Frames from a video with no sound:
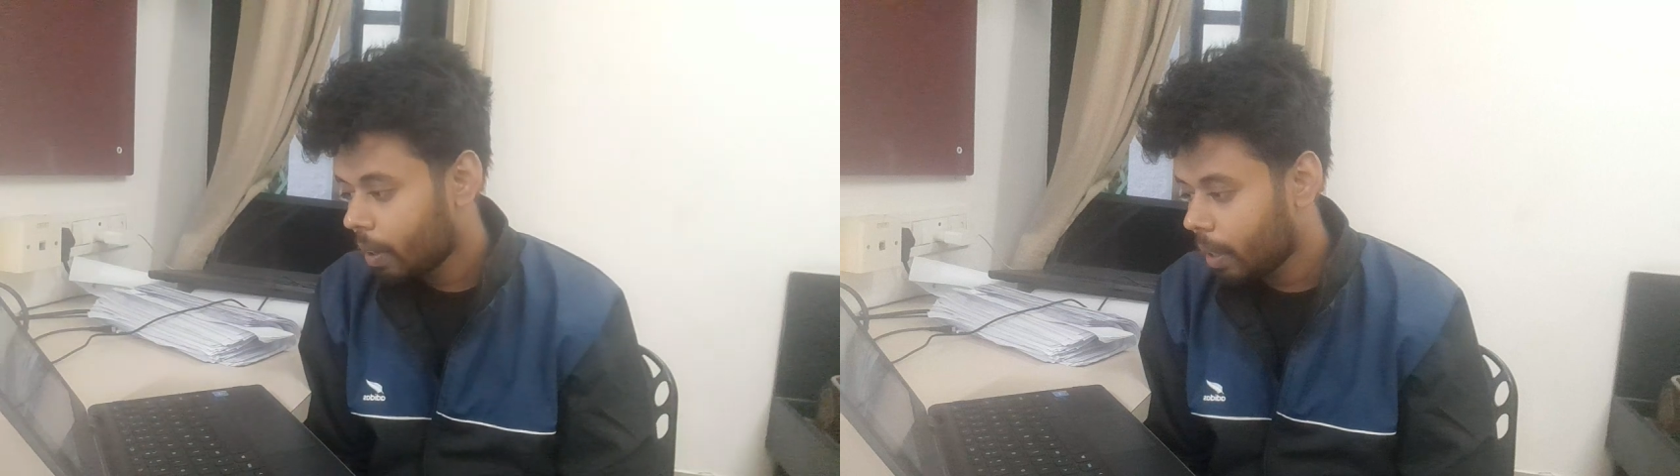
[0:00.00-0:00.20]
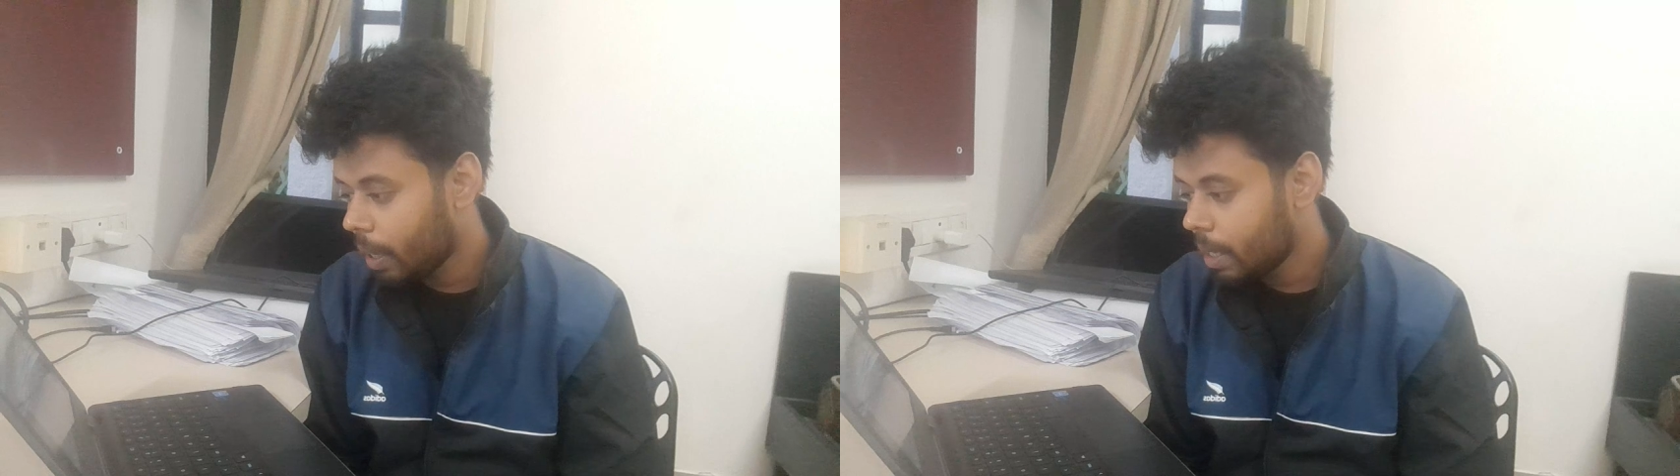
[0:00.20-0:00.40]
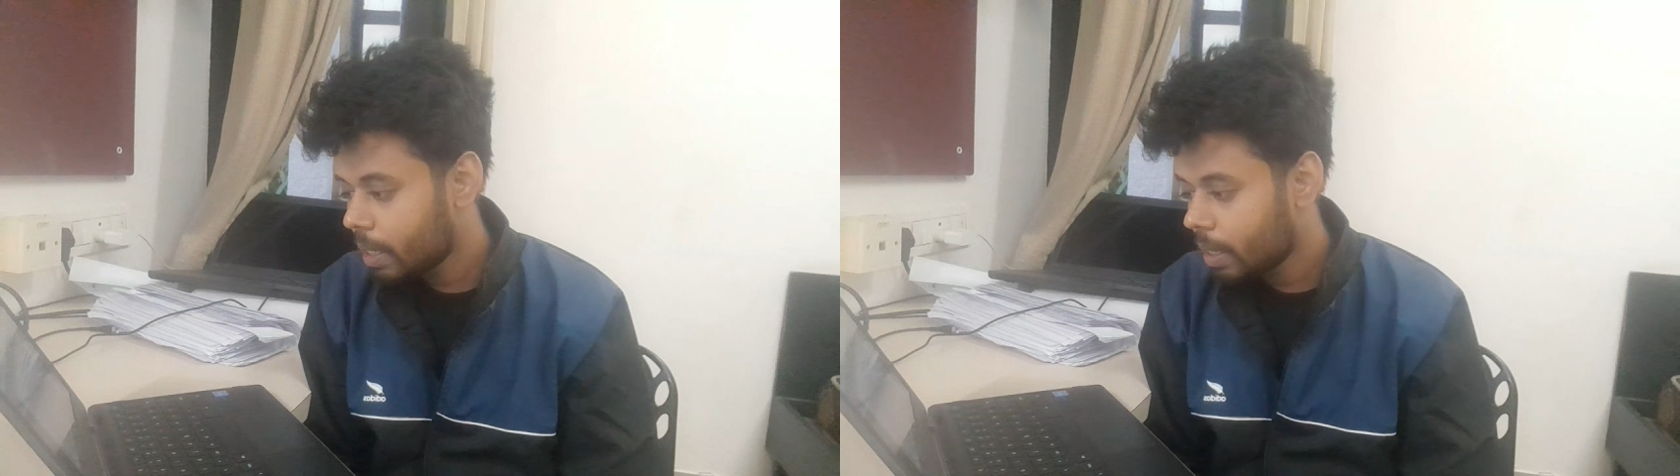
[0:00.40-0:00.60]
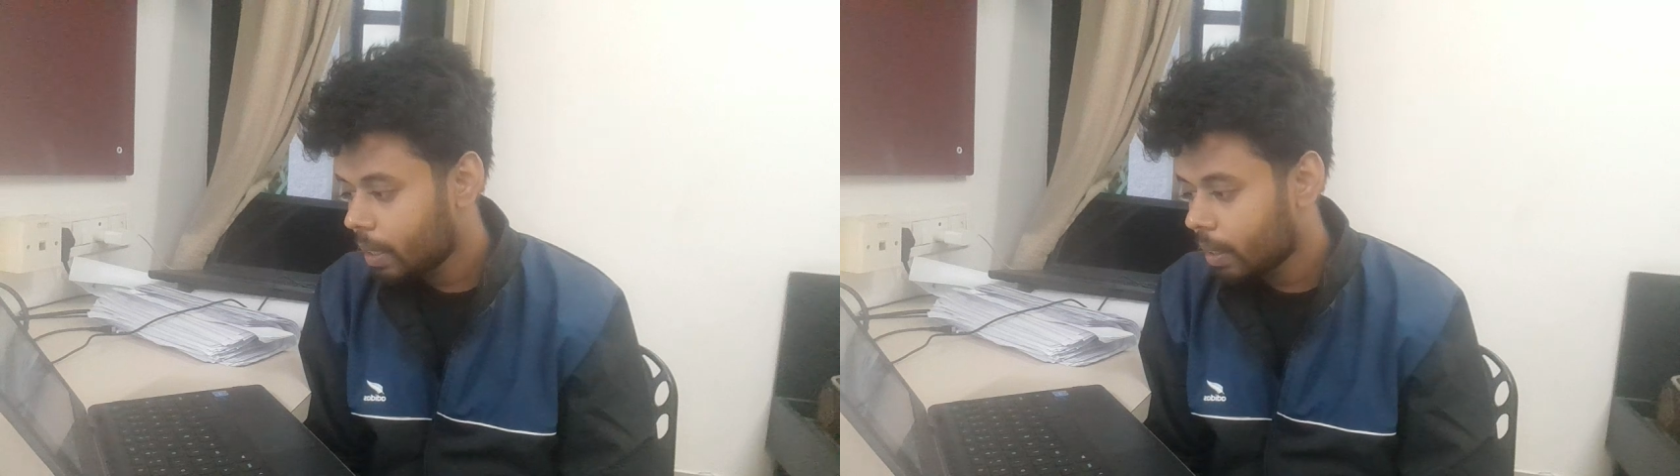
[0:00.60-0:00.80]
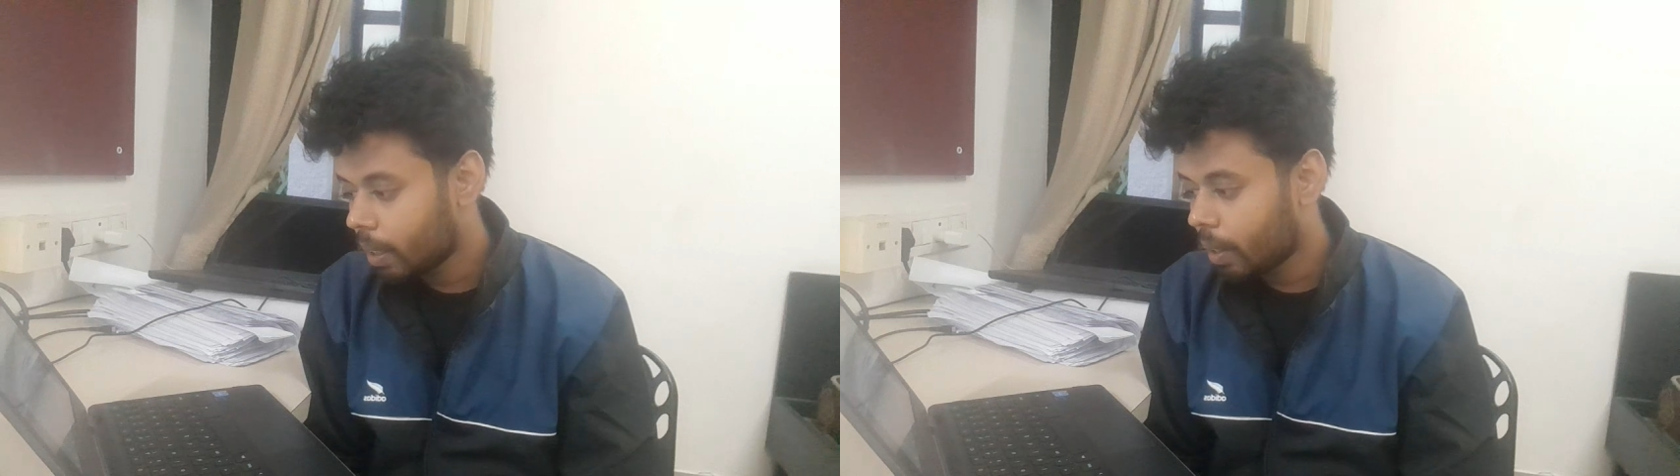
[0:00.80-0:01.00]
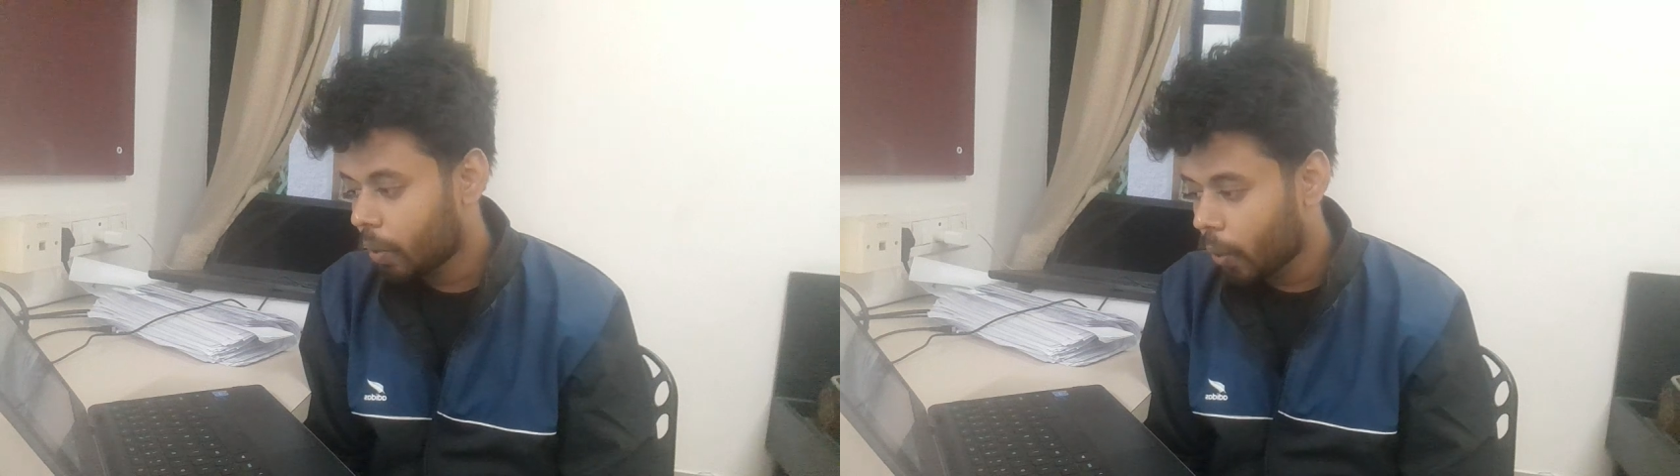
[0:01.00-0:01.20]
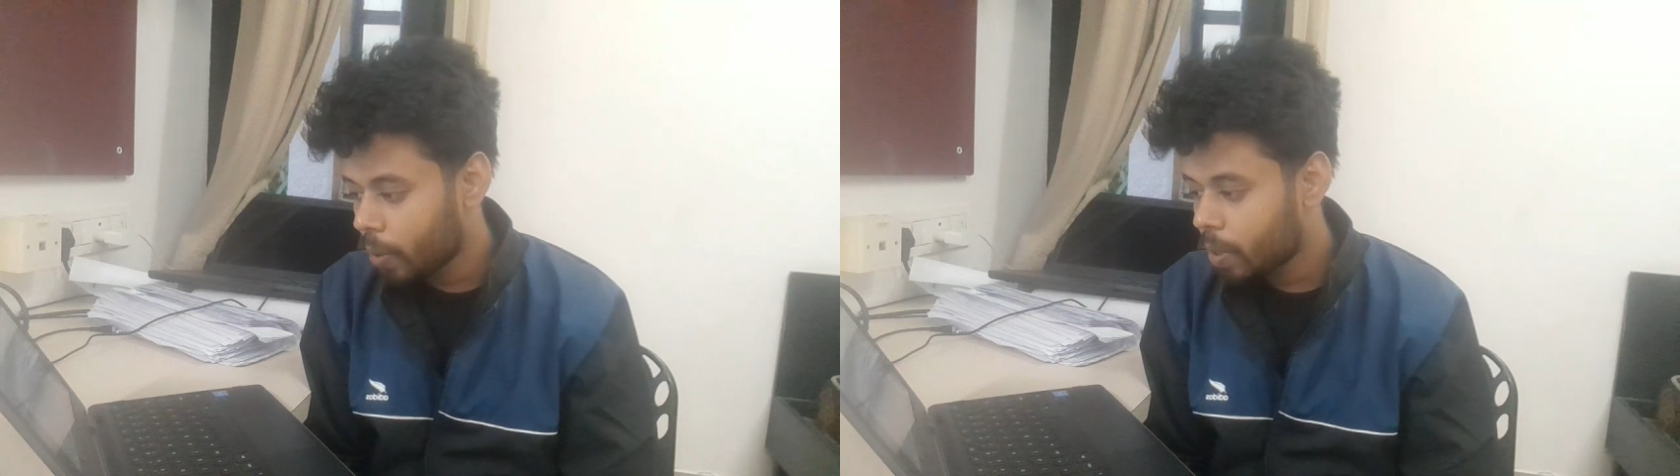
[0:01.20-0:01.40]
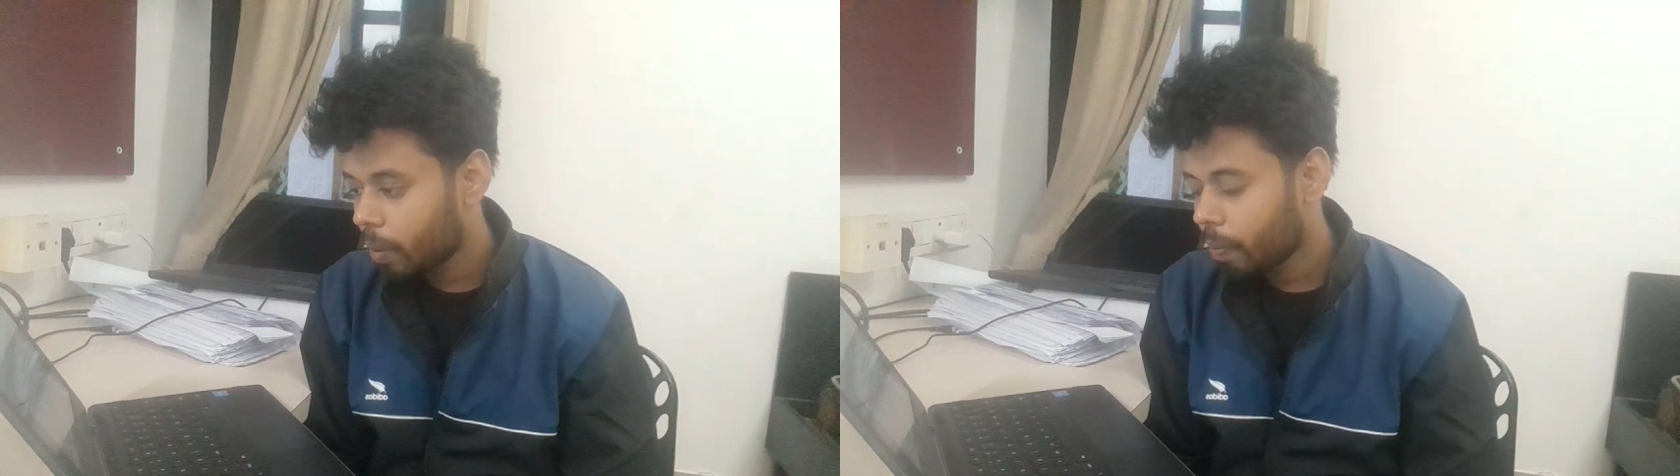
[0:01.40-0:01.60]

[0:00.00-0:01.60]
is the quote